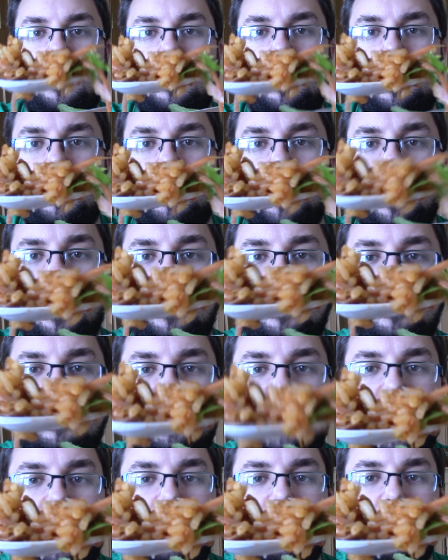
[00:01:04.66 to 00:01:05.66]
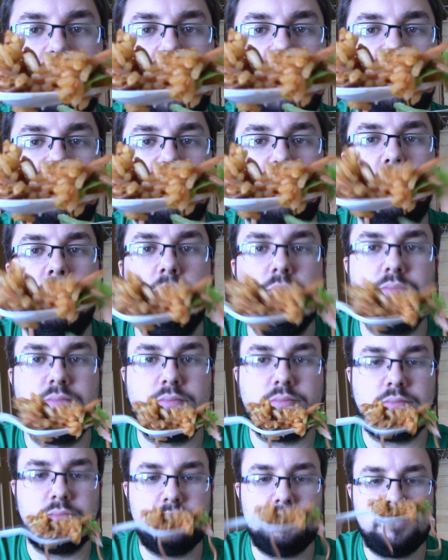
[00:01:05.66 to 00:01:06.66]
There we go, it's the first mouthful.
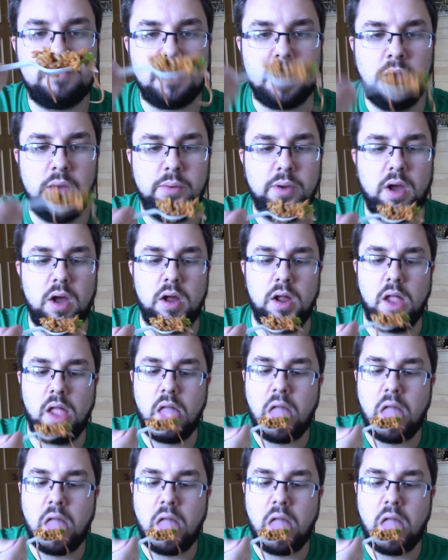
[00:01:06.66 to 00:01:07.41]
Here we go.